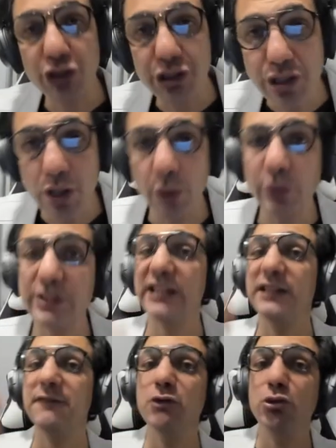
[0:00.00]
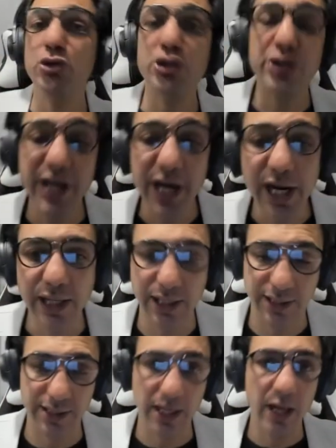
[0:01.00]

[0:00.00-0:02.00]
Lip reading: growth and the future earnings.